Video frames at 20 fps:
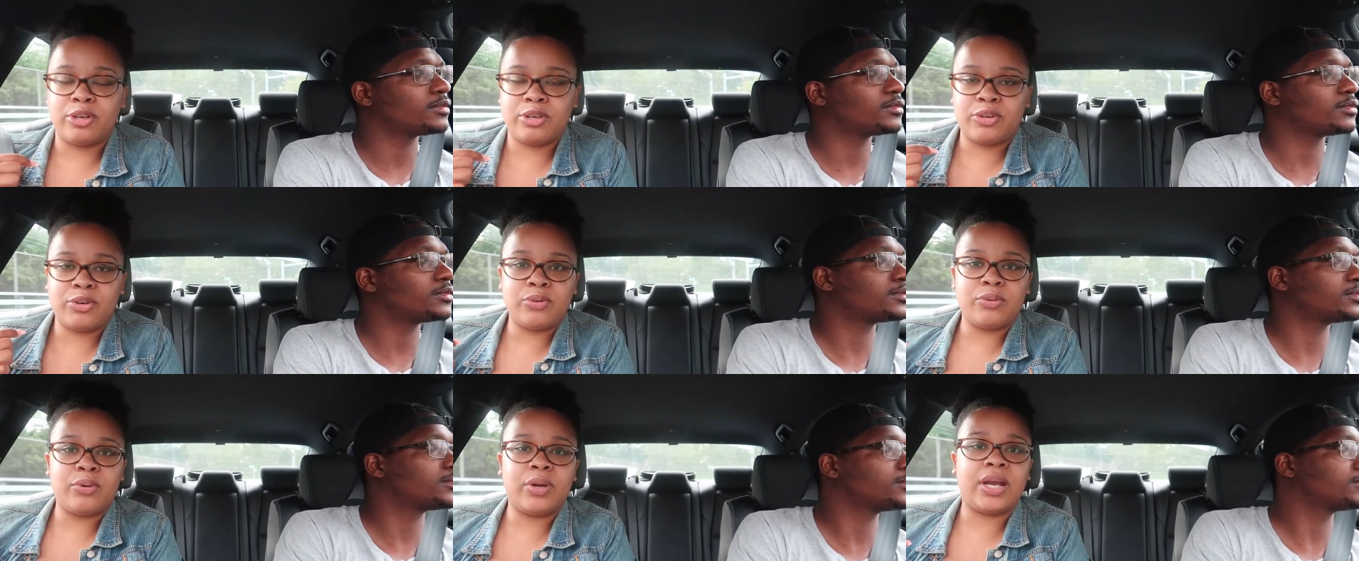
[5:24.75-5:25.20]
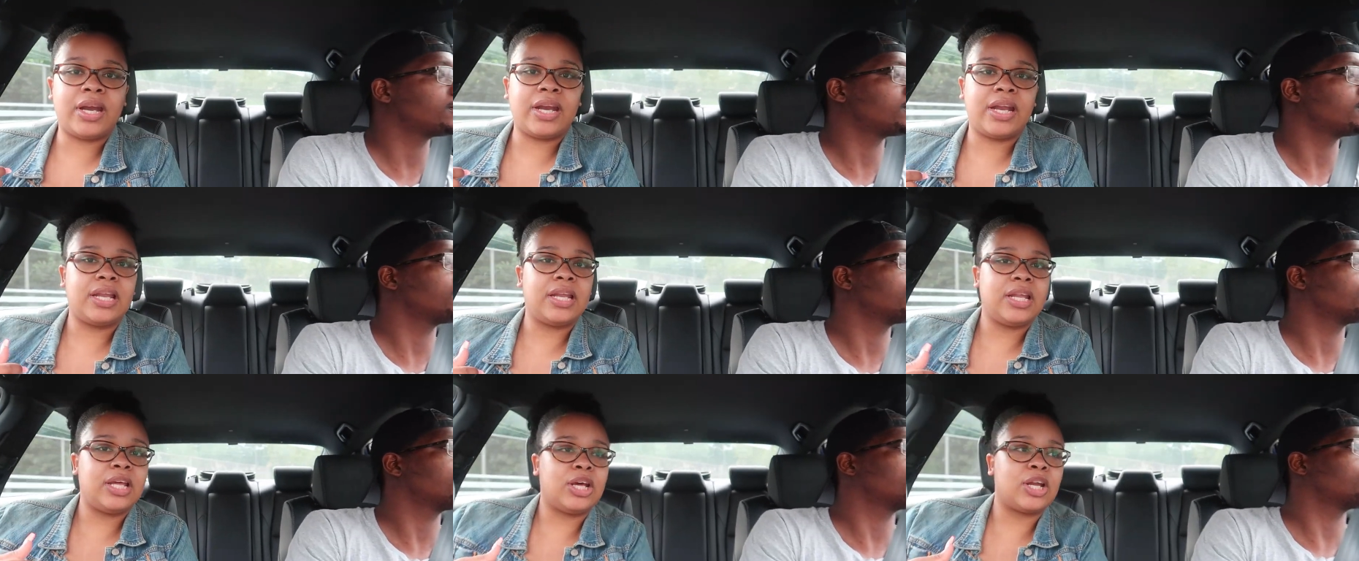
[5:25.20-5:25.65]
Speaker 1: We're doing
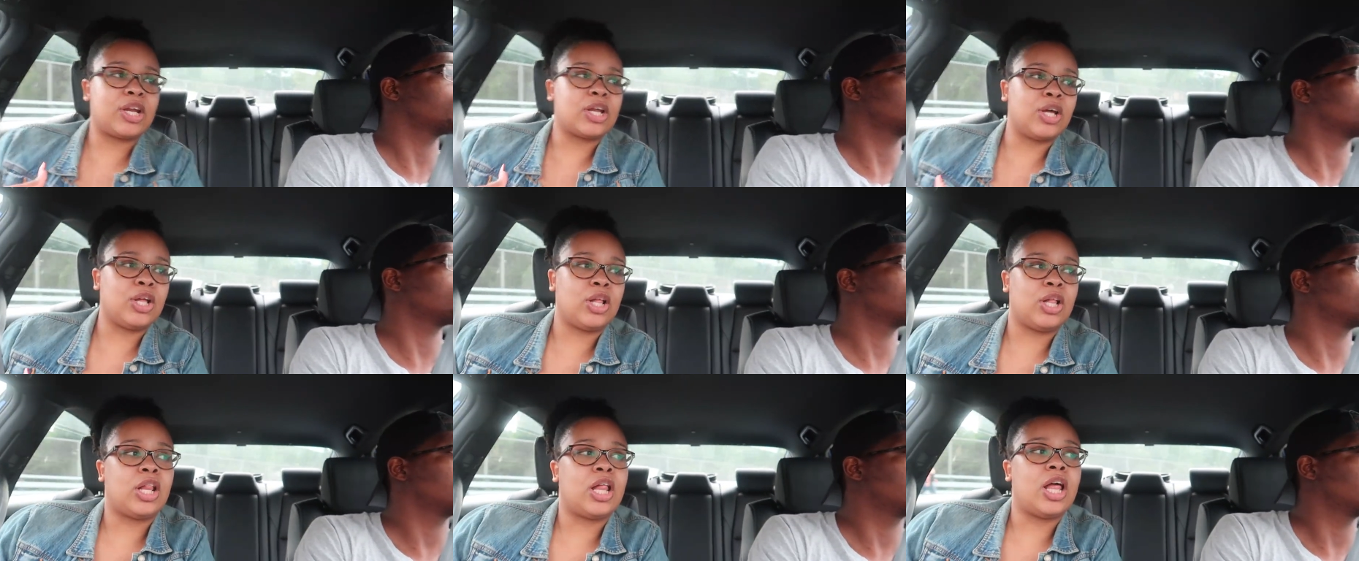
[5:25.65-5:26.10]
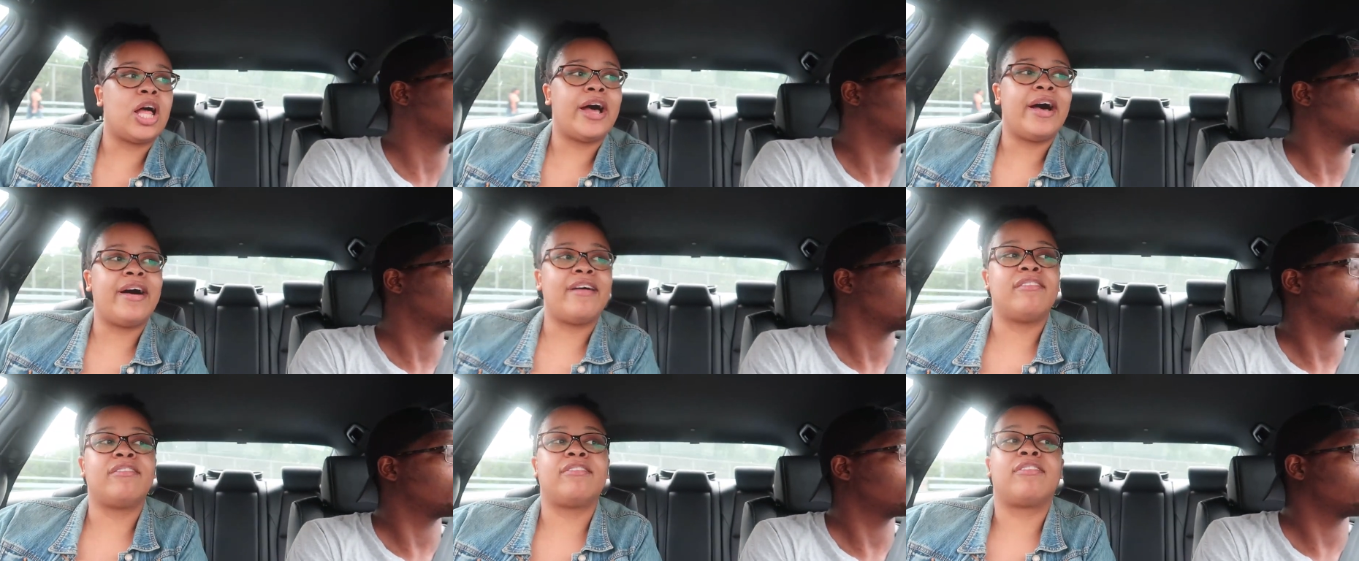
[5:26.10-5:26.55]
a little
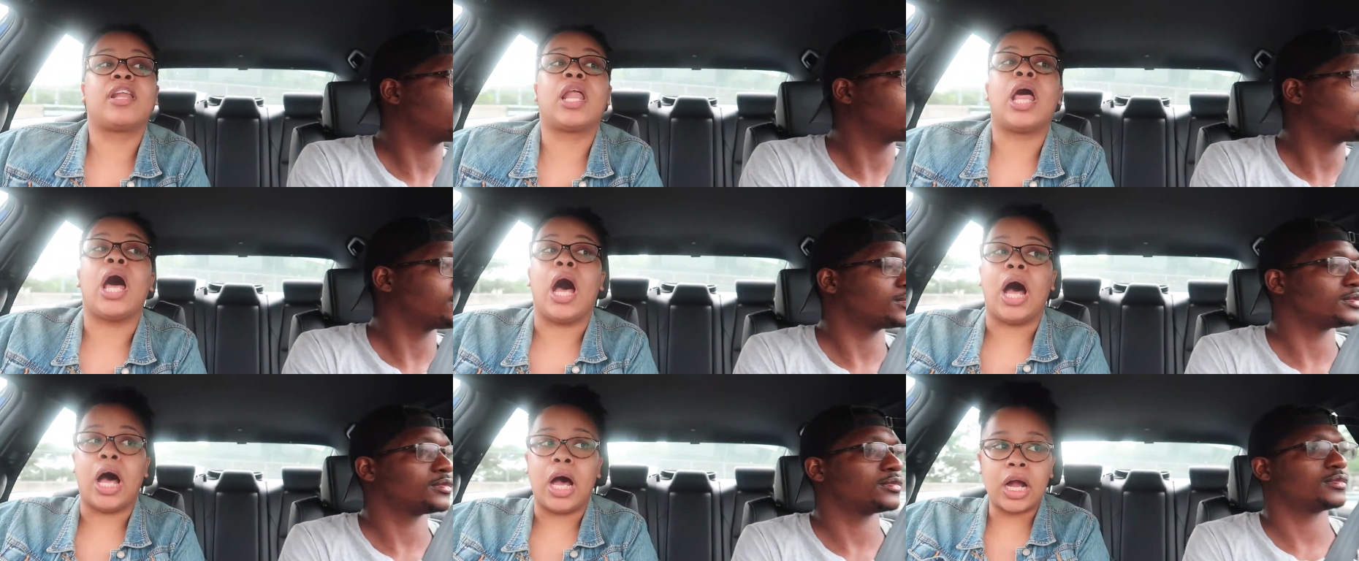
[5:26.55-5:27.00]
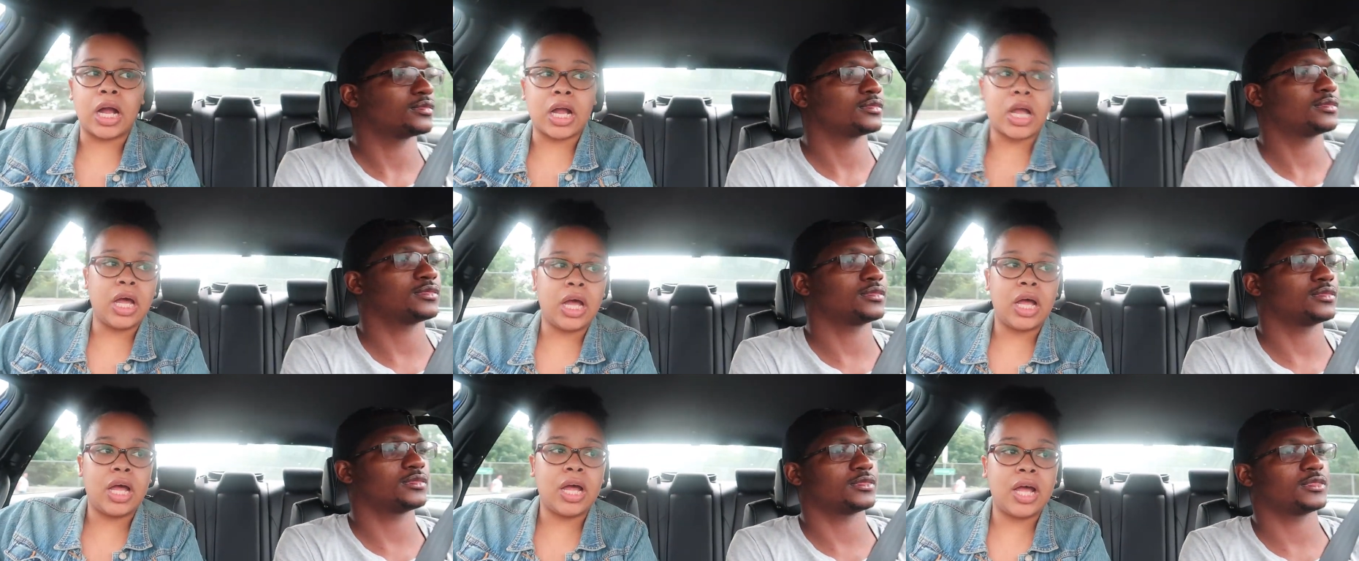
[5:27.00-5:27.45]

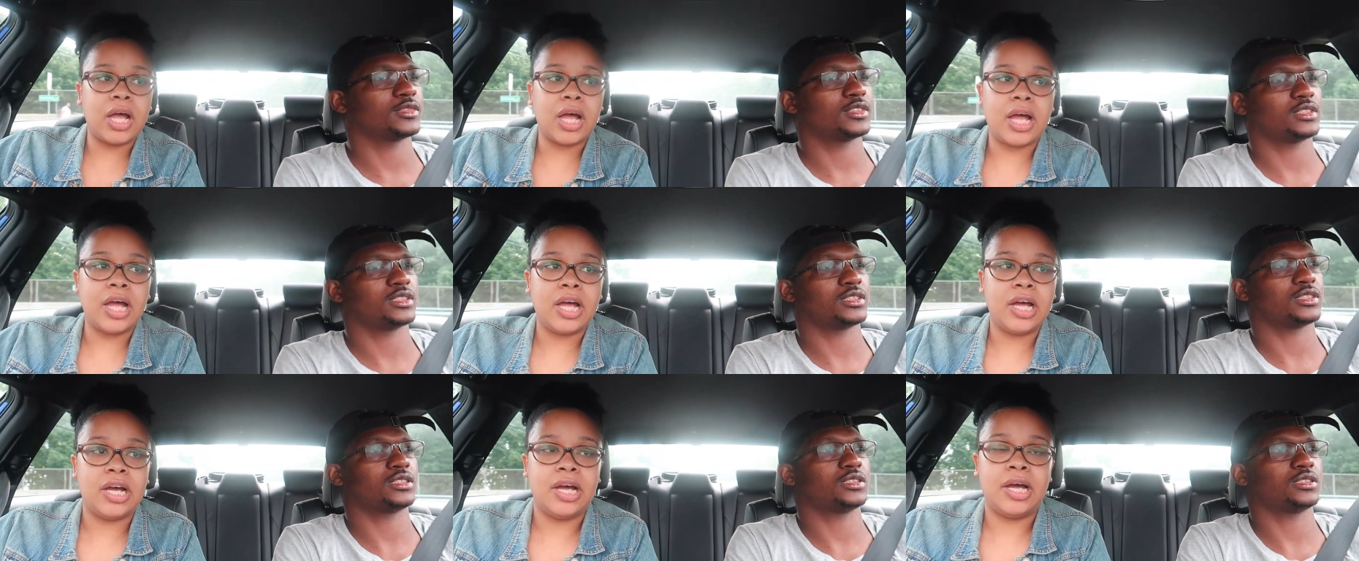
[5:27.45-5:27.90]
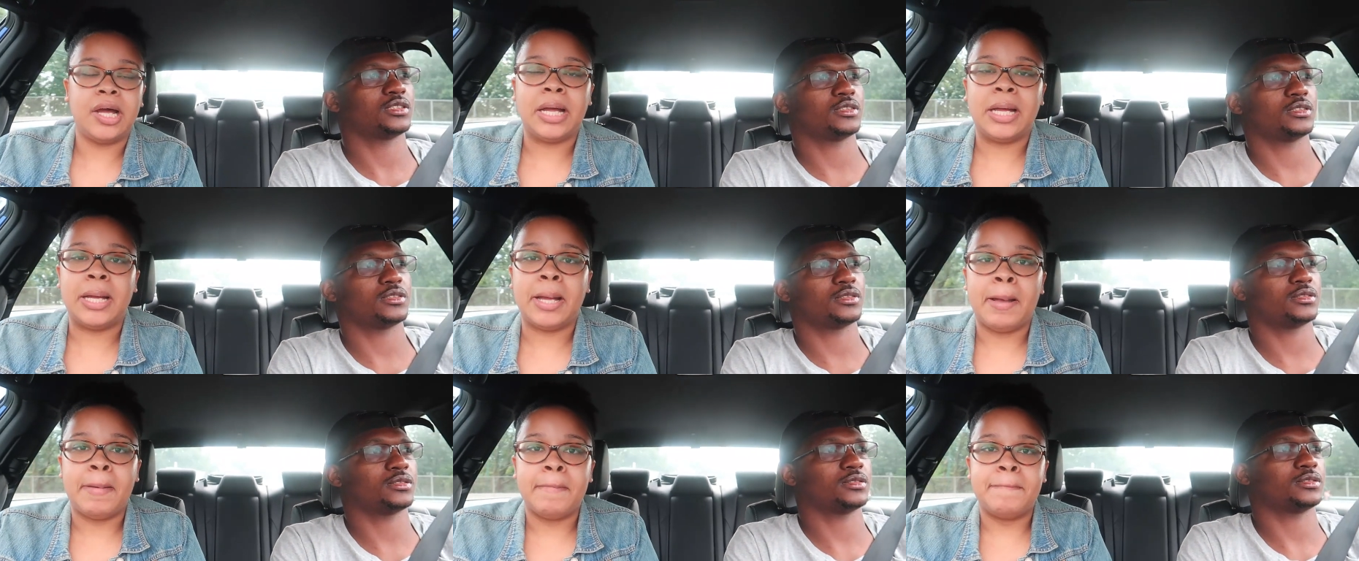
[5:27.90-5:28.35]
vlog. Yes,
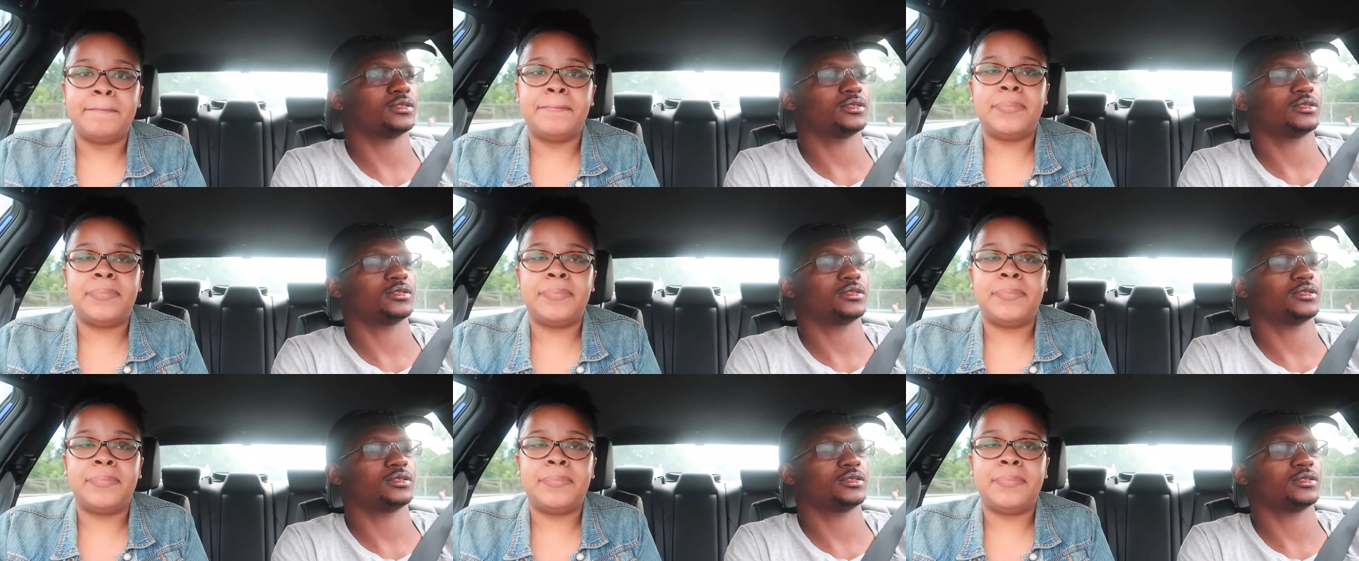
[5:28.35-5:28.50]
sir.